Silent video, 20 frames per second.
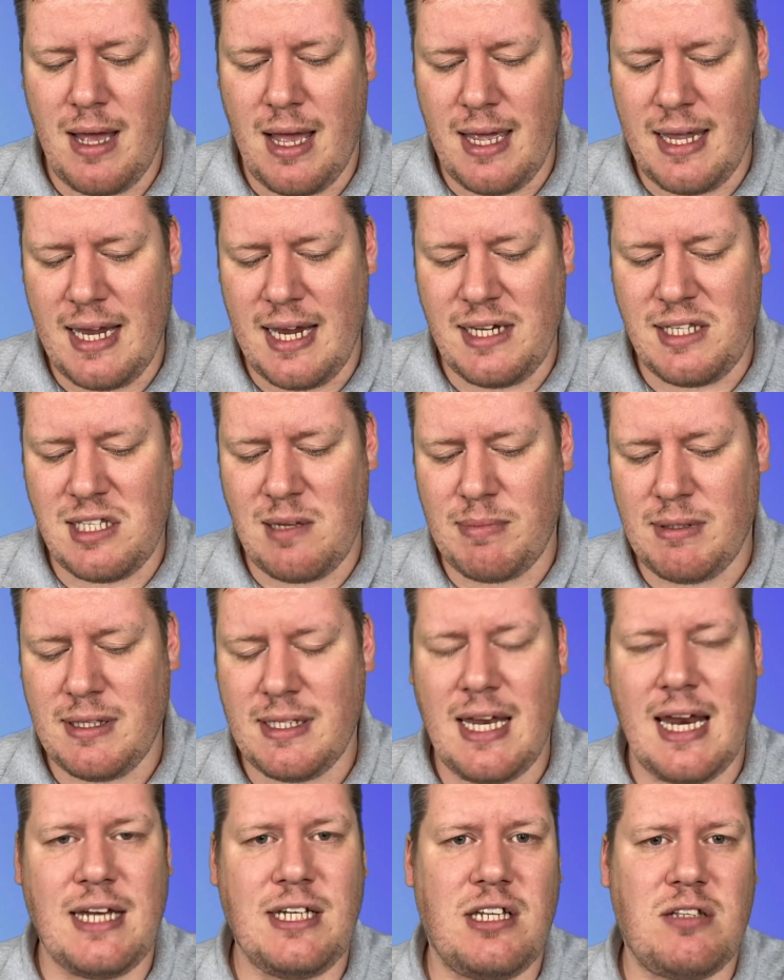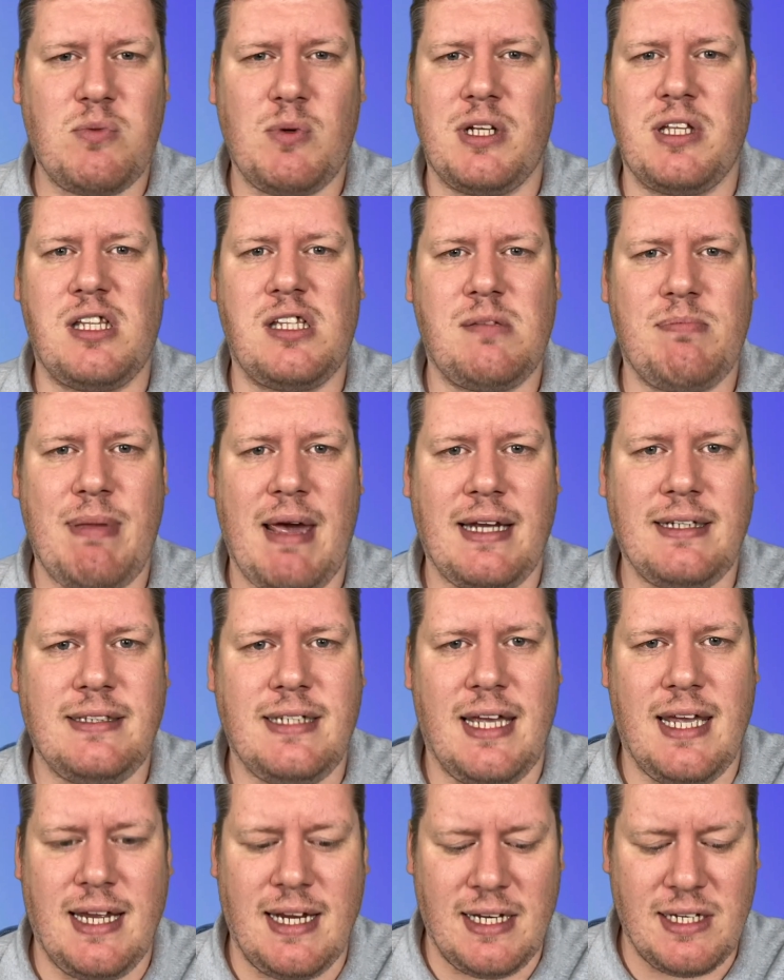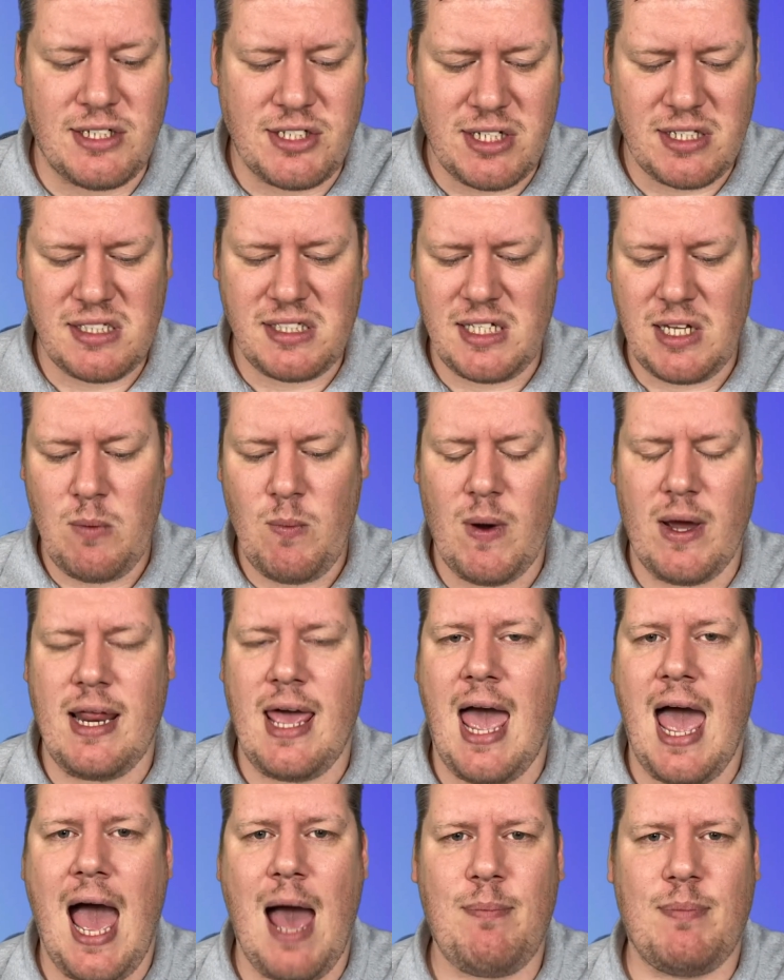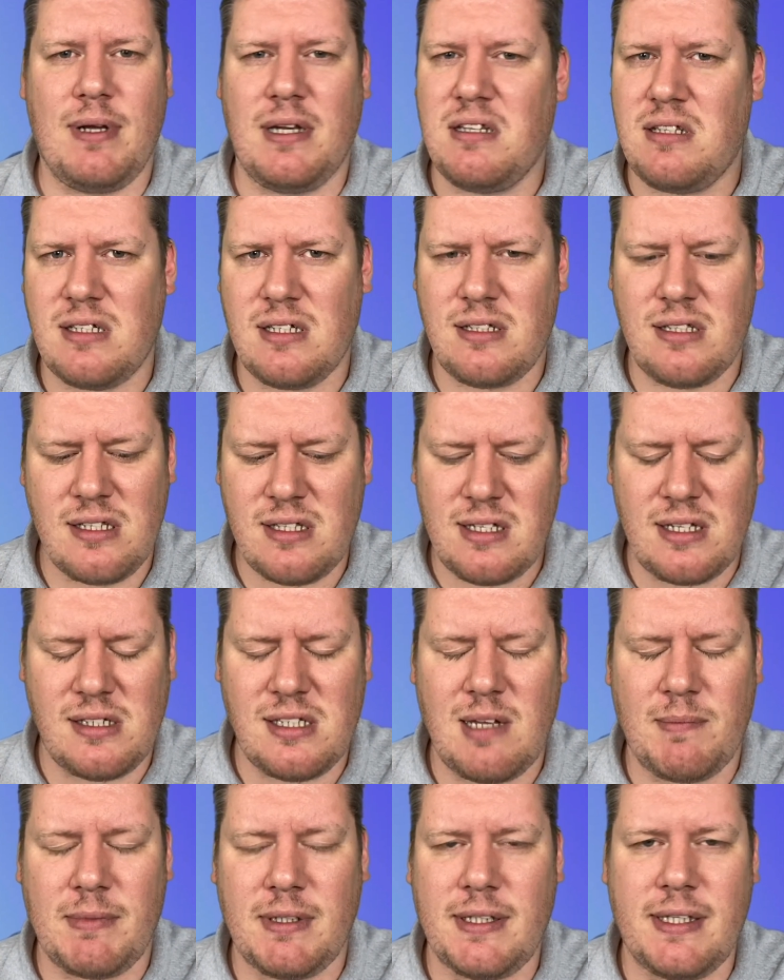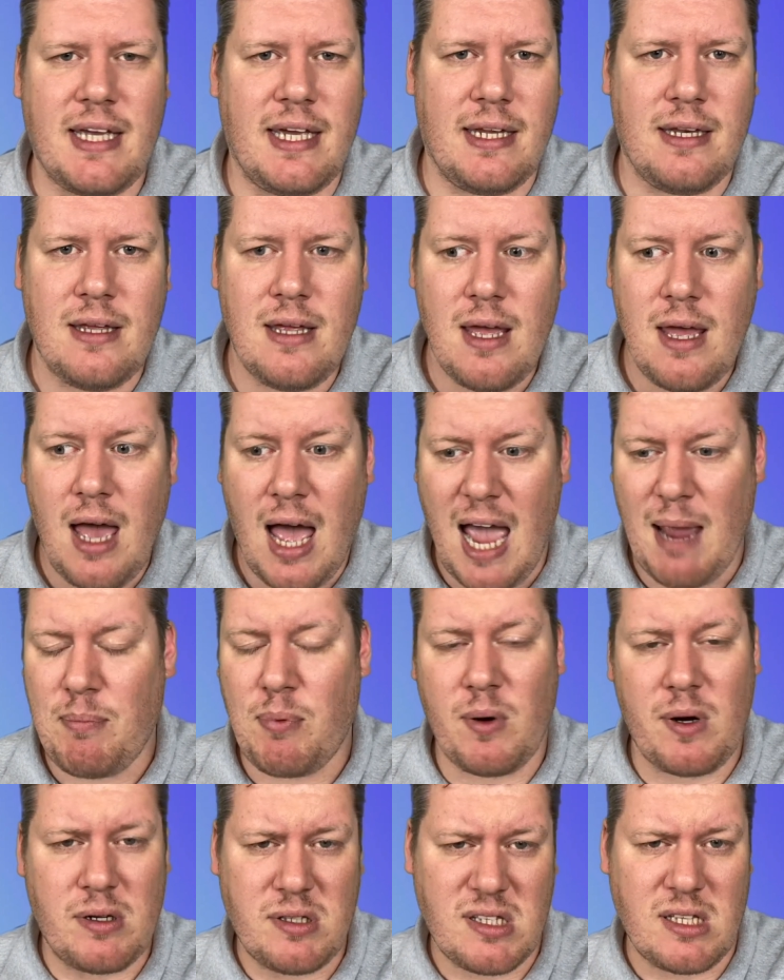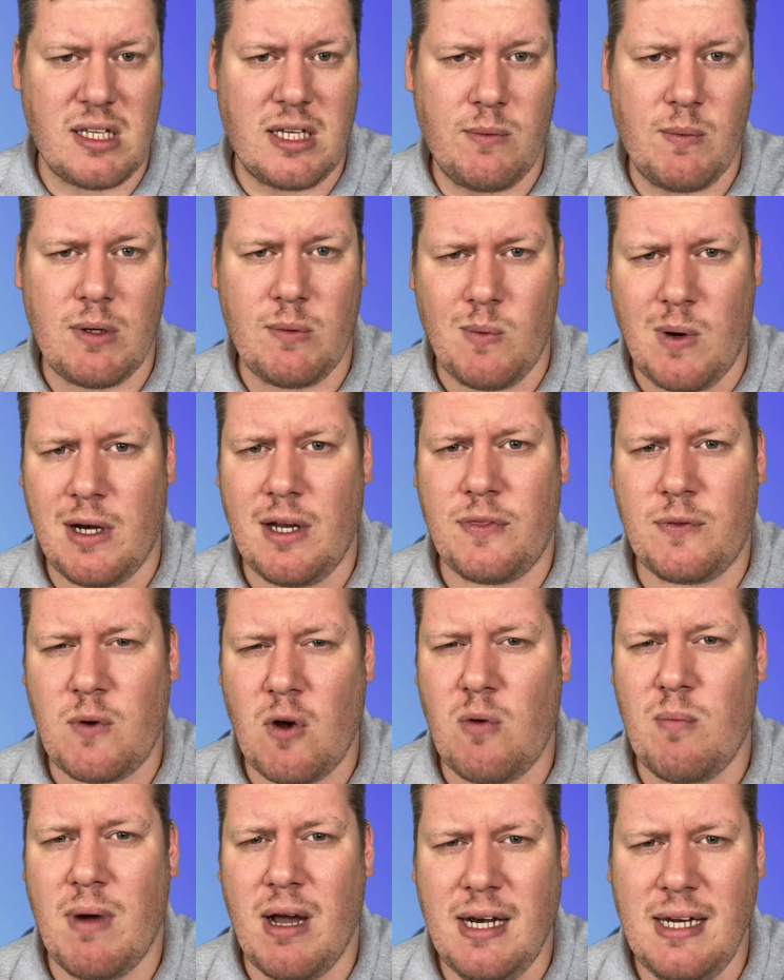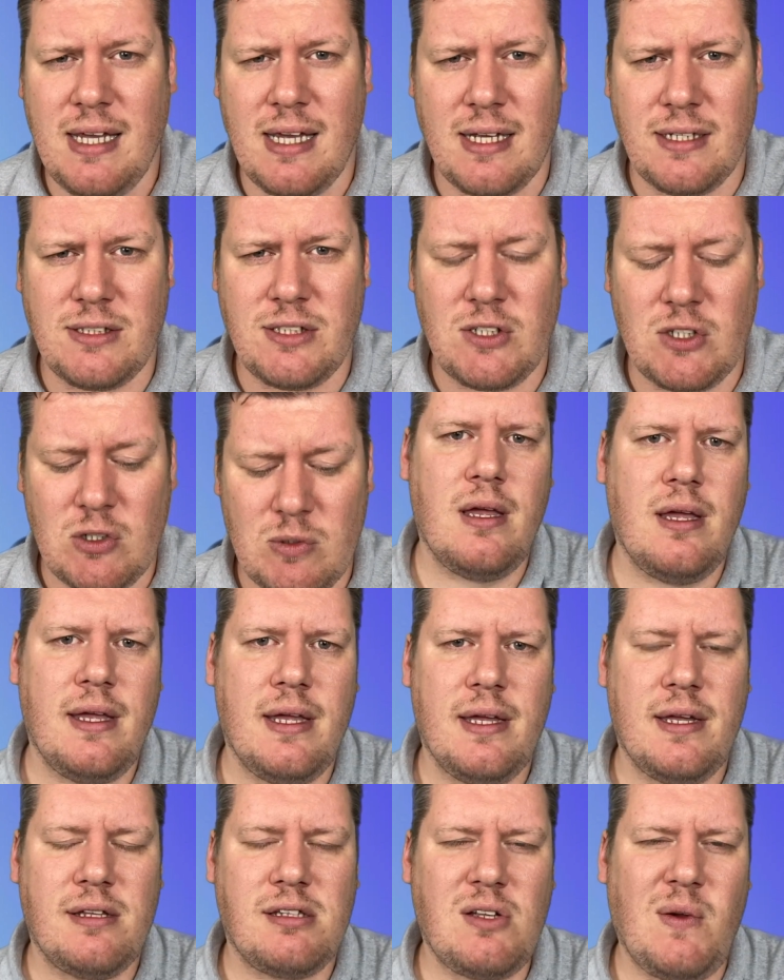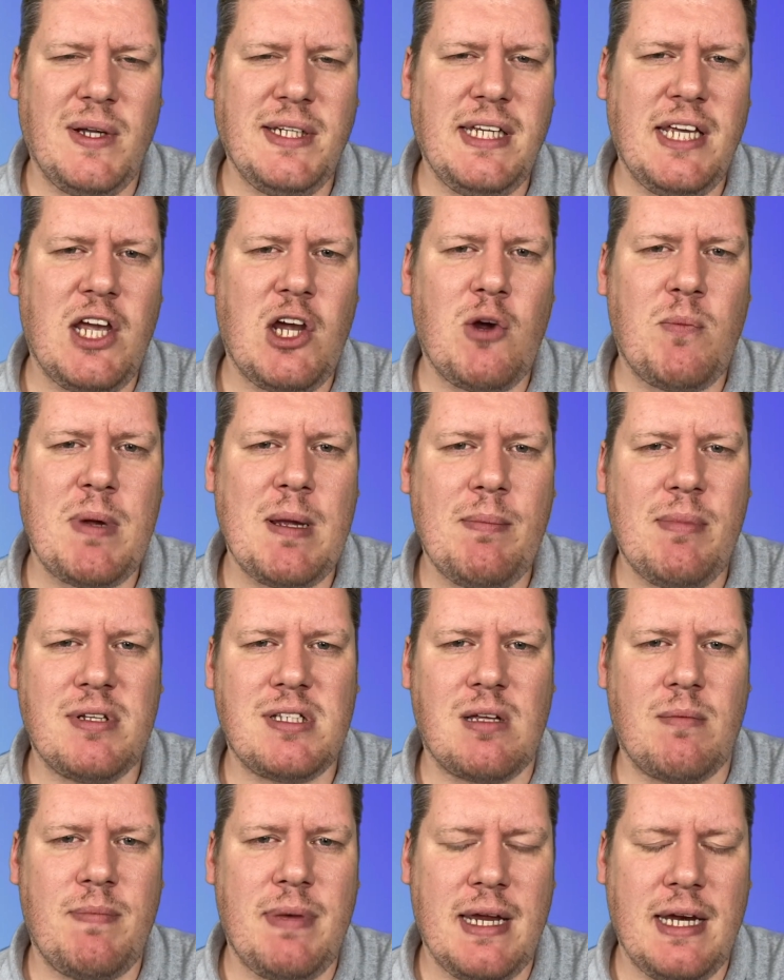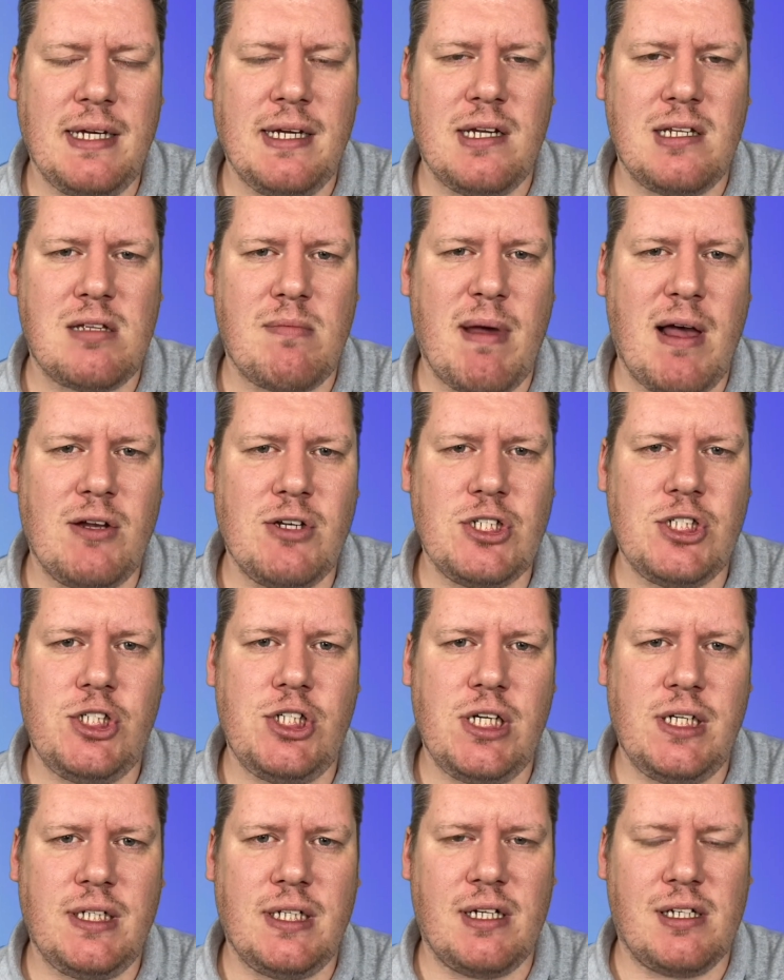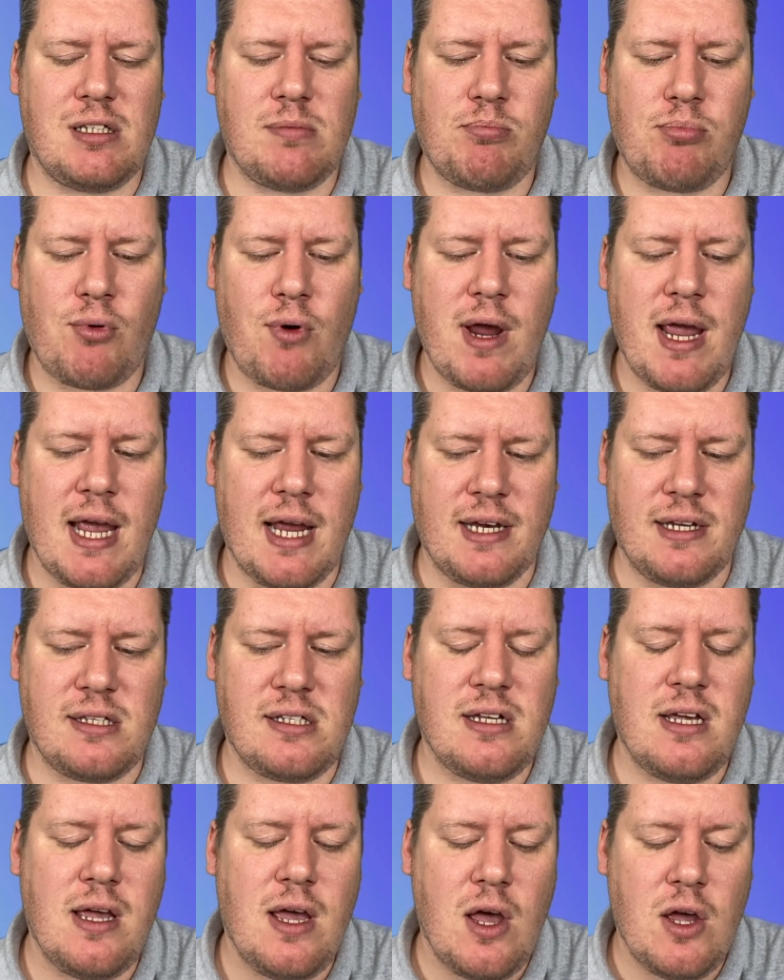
it's something that I just want to spectate and just see what happens. This isn't something that I personally would want to throw money into. So I like to hear people's opinions about GNUS Brands.